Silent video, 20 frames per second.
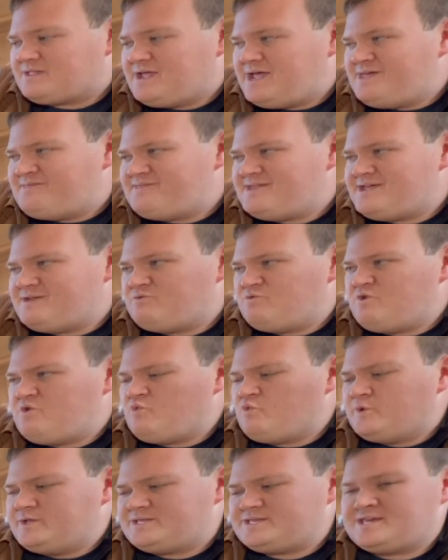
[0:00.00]
And then
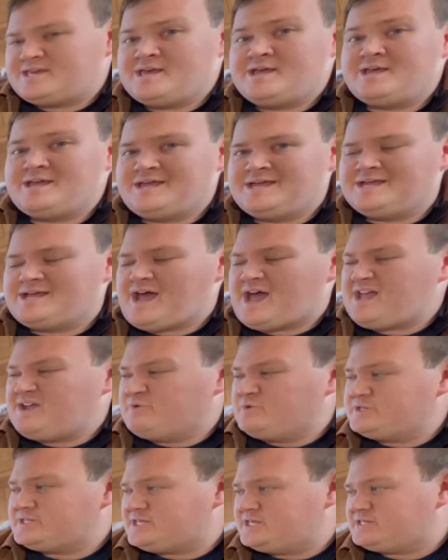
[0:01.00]
once
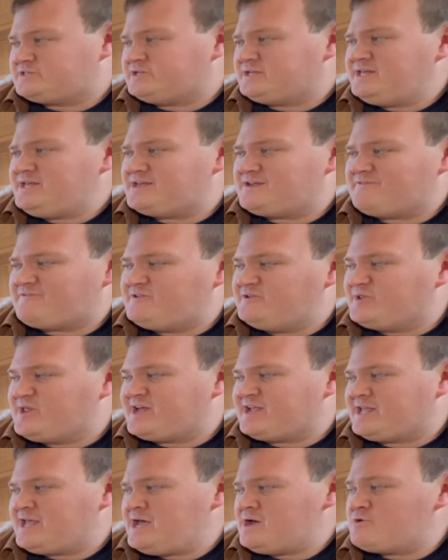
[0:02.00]
it's lit, if you
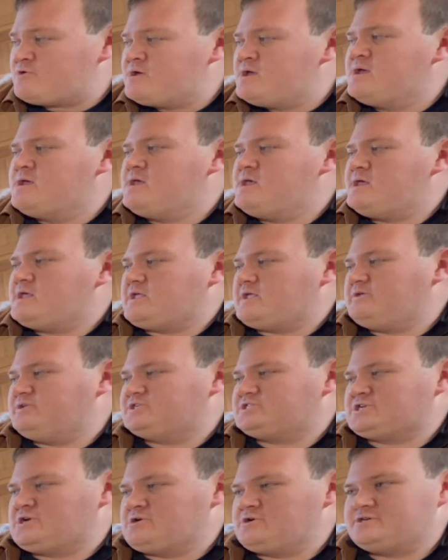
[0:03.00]
let go, you
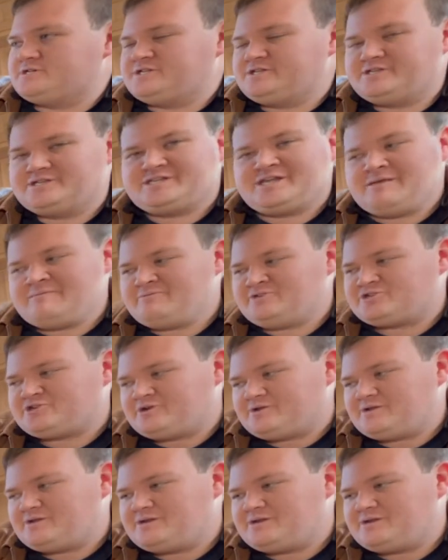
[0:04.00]
just turn it to the temperature you